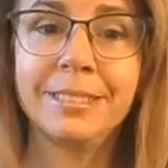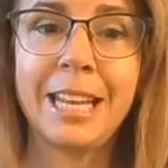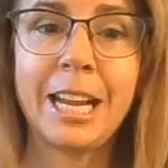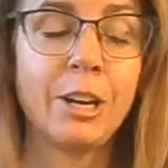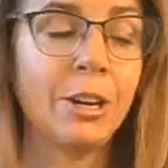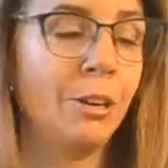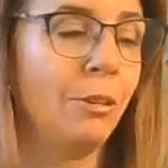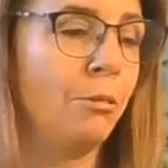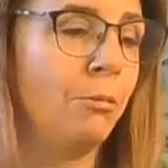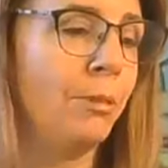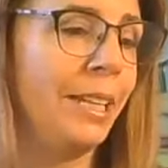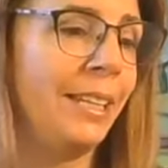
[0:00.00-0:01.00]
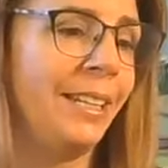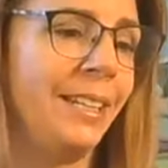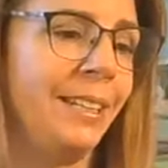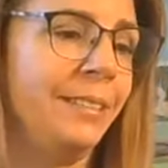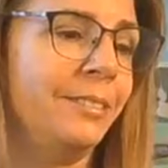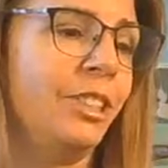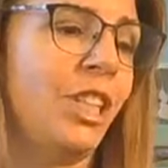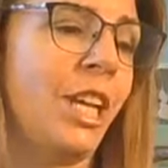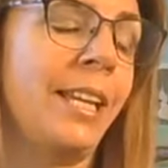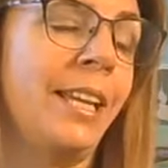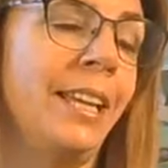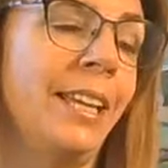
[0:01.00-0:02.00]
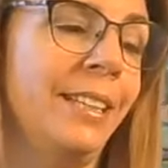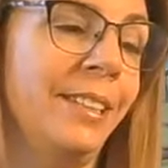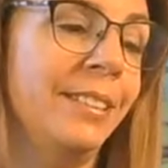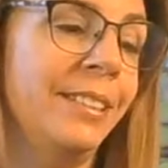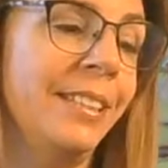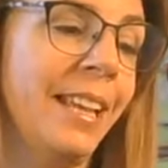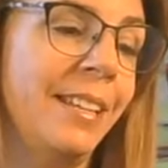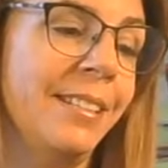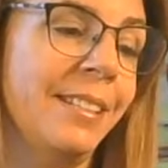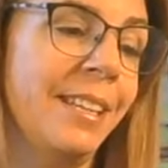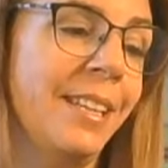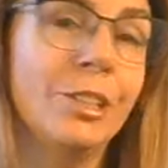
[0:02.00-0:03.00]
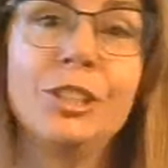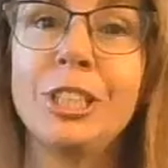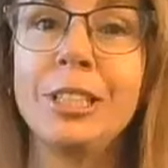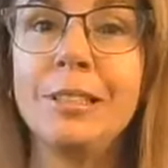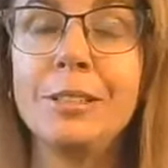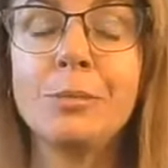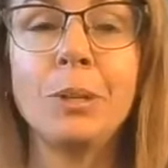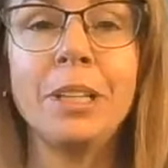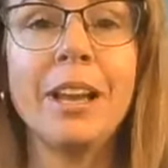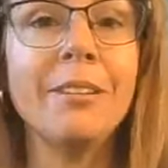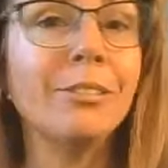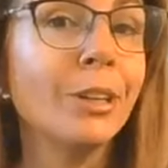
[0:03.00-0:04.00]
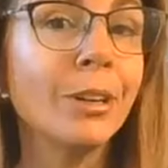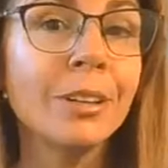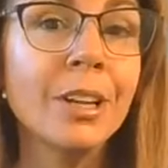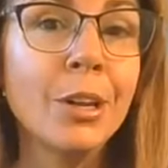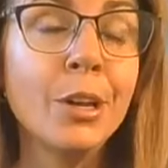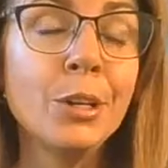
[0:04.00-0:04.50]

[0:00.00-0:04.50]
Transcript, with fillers: tarot reading, checking in on the day's energies whenever